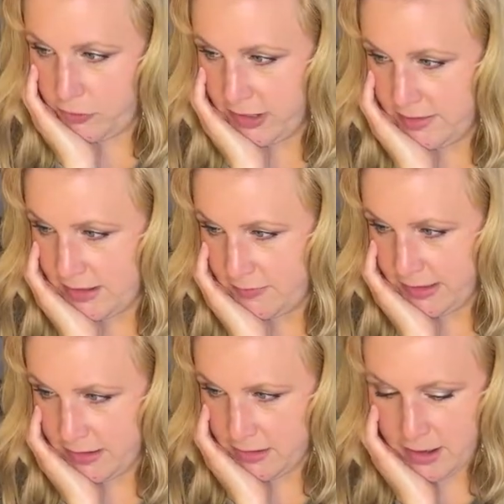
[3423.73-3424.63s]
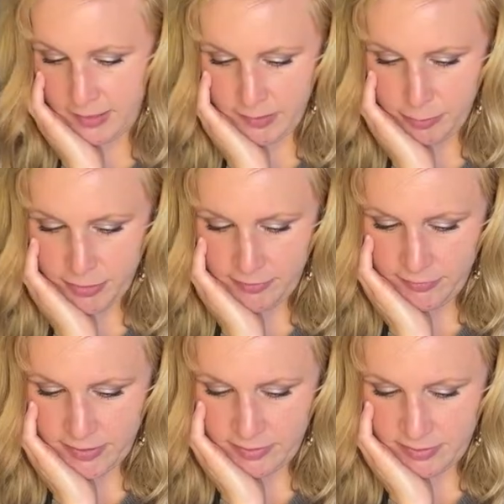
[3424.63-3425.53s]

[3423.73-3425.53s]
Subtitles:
guys have like a color preference?